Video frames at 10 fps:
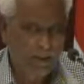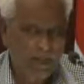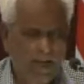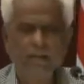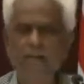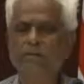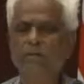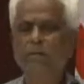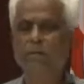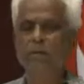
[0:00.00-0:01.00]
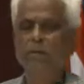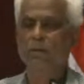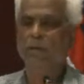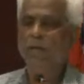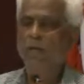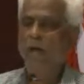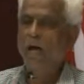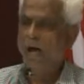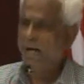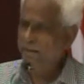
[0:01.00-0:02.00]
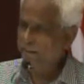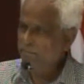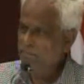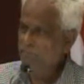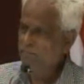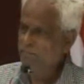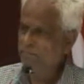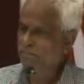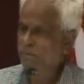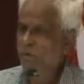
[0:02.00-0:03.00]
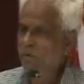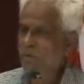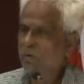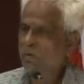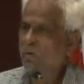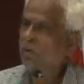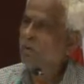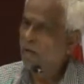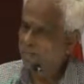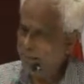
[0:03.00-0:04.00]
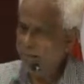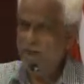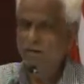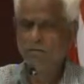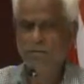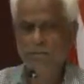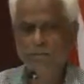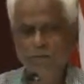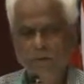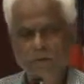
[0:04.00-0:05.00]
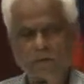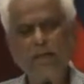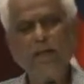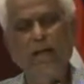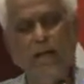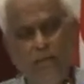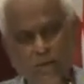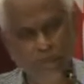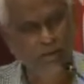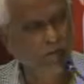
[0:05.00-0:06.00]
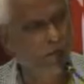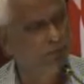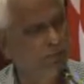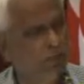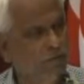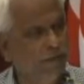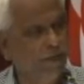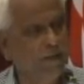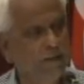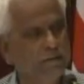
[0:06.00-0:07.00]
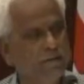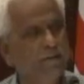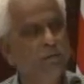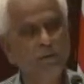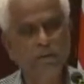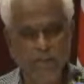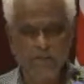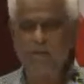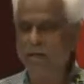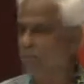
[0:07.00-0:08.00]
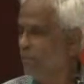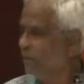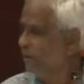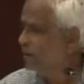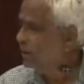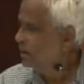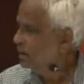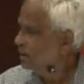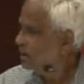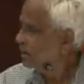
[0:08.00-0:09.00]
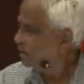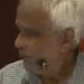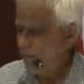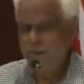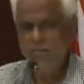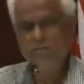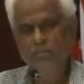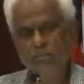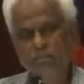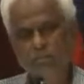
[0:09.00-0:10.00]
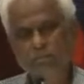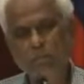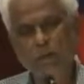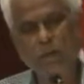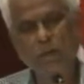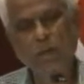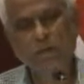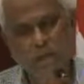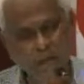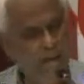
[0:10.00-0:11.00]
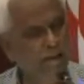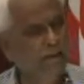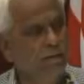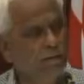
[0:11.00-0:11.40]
At least, I am aware of three languages of mainland Southeast Asia, Khmer, Thai,